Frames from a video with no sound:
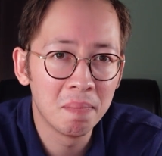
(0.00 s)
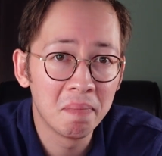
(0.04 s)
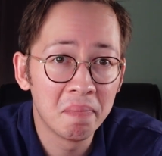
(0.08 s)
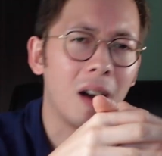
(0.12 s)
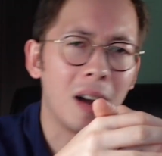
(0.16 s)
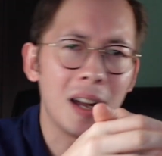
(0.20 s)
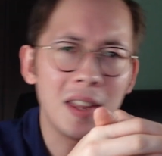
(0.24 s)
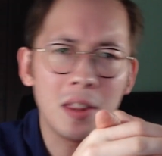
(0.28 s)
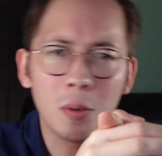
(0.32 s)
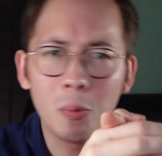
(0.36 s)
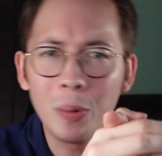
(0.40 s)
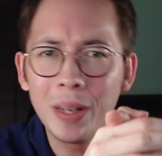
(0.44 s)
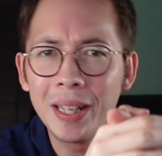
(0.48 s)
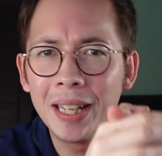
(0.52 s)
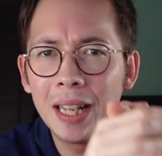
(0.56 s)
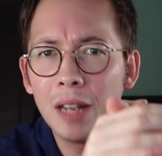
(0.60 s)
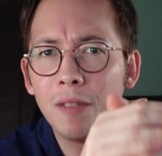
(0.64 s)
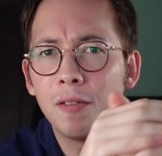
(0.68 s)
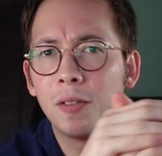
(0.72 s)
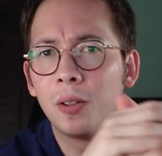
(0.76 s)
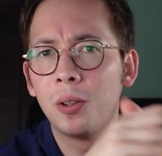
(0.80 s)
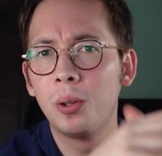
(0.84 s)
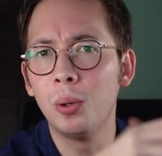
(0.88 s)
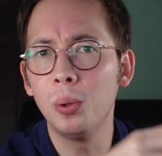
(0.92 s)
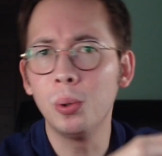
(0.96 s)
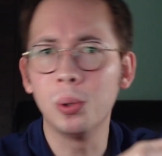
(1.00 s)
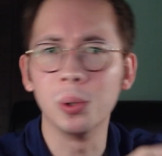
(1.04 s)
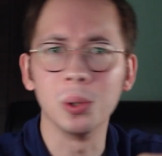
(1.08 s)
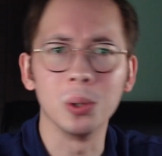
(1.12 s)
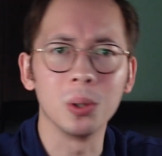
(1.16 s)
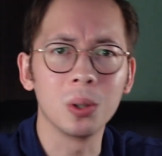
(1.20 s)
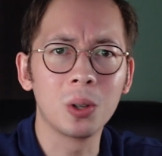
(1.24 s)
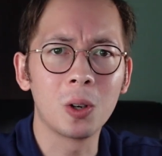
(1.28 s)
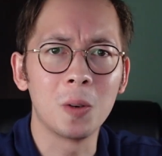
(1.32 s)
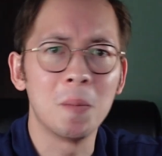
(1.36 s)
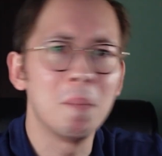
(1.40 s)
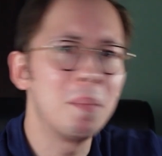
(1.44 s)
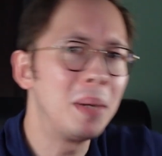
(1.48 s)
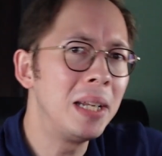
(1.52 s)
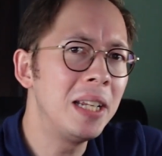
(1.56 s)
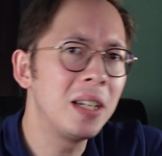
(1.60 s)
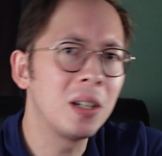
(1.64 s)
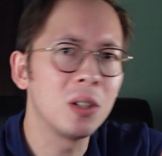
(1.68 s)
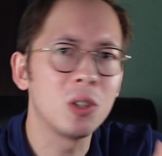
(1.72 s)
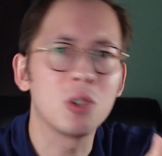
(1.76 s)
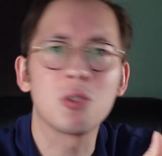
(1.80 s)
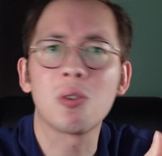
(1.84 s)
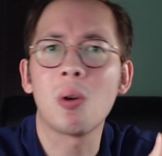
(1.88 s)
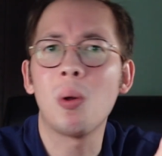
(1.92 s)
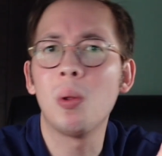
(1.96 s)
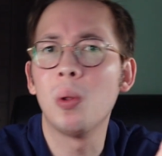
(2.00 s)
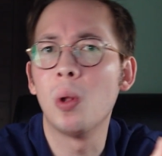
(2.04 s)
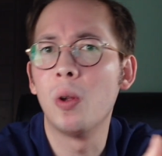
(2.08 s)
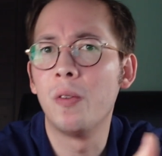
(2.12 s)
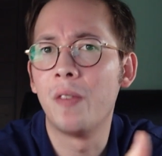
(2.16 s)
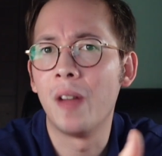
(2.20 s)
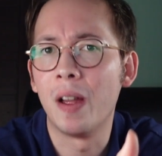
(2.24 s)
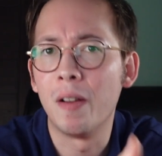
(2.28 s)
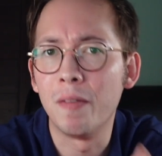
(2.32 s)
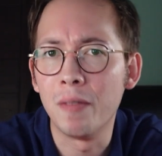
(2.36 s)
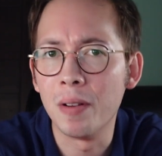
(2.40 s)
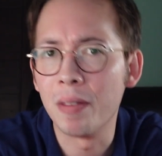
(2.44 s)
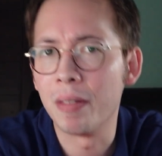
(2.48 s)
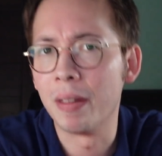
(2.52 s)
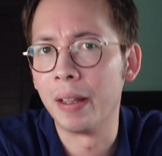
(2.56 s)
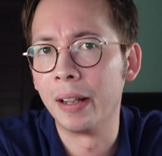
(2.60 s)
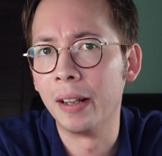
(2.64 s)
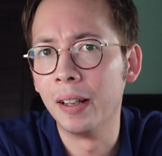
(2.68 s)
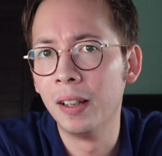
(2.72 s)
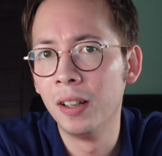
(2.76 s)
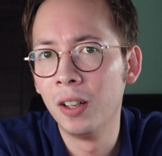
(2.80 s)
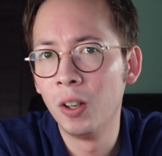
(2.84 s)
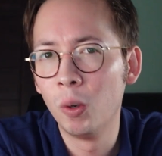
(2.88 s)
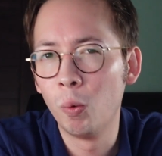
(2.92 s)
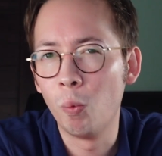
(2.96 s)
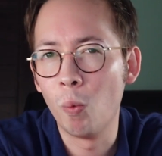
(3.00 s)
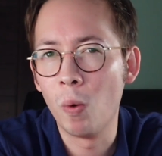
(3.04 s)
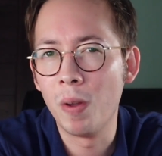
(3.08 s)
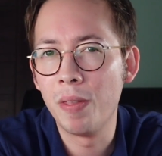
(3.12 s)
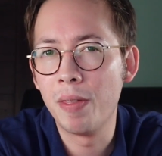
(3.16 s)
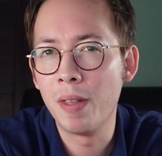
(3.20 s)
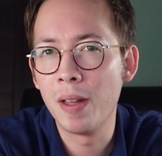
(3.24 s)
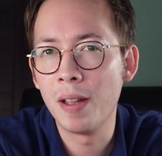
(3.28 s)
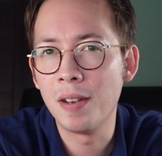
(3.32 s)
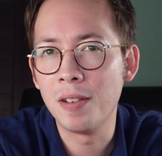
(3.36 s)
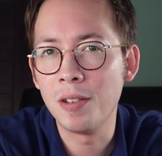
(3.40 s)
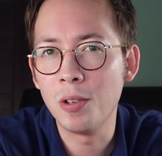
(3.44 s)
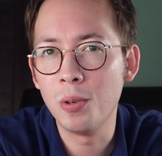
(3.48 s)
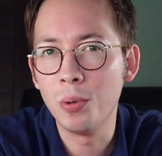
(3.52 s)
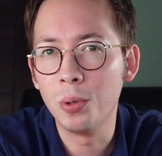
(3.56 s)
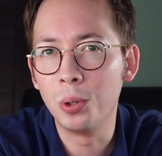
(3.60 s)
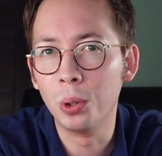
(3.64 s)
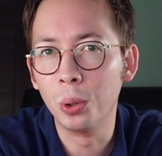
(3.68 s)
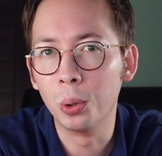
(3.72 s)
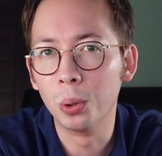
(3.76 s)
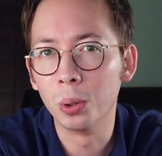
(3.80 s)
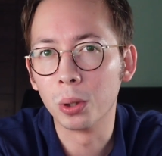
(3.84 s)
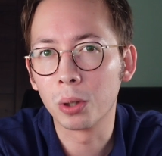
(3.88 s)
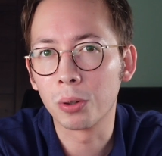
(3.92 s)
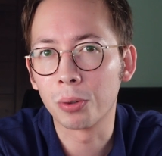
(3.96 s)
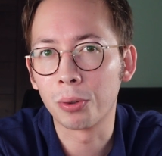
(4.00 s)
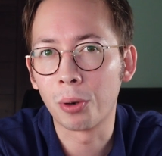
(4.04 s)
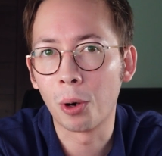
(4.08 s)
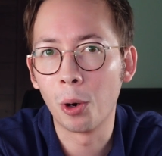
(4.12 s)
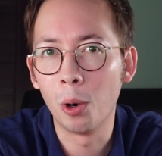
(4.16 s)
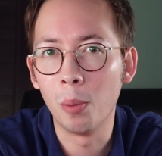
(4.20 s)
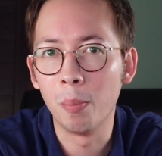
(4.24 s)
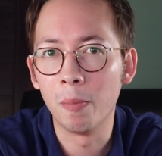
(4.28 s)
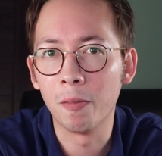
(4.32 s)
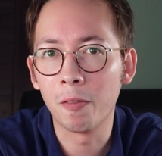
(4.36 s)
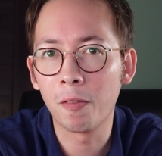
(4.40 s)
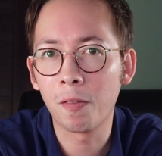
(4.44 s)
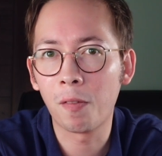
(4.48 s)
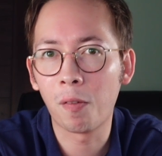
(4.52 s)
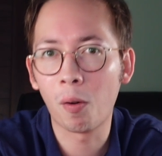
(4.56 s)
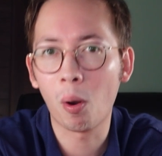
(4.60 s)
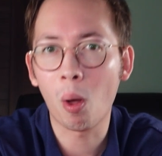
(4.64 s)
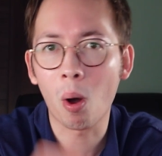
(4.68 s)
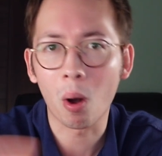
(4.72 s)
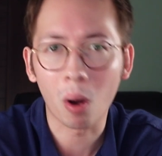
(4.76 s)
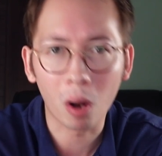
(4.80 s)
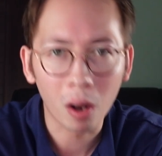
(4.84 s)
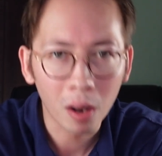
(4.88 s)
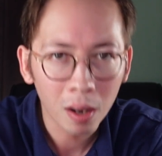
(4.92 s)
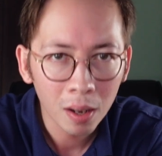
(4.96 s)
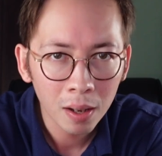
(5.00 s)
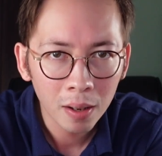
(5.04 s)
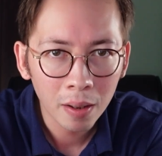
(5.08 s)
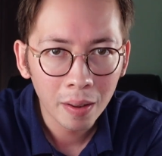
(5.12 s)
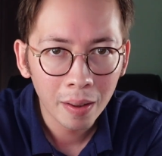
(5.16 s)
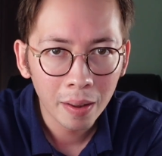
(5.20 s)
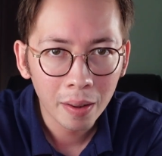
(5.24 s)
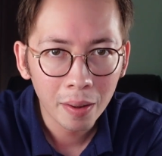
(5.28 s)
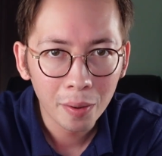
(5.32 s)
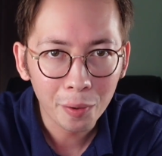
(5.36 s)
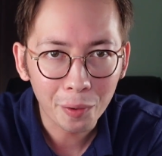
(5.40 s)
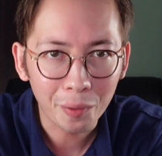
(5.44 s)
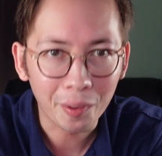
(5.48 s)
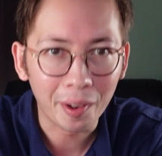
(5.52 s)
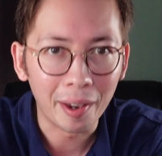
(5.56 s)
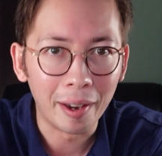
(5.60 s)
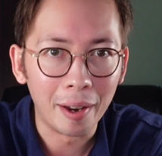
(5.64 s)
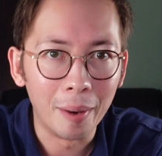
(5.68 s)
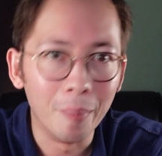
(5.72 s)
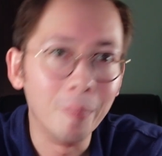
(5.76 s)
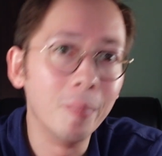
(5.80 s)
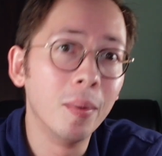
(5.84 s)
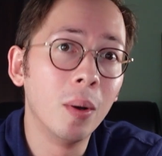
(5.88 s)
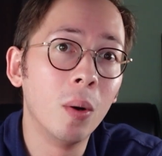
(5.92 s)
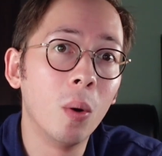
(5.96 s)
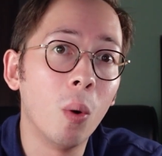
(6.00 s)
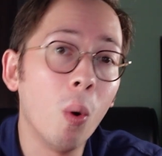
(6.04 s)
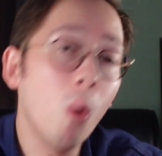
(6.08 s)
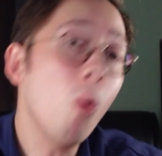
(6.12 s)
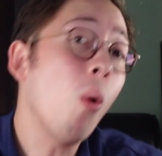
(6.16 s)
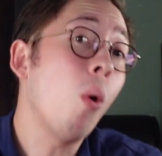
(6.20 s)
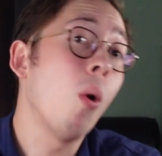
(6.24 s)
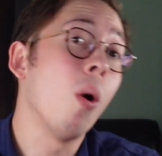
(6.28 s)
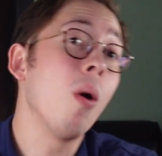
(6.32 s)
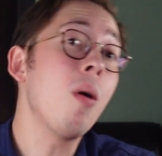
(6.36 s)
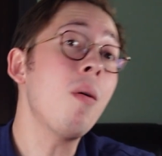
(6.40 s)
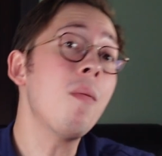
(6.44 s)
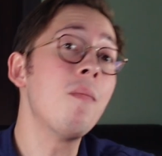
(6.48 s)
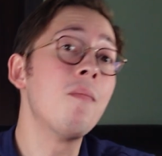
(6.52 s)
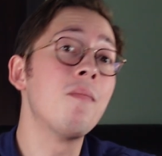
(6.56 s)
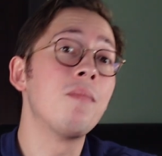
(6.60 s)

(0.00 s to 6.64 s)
Either we give Google complete control over everything with their new Google Chrome FLoC scheme, or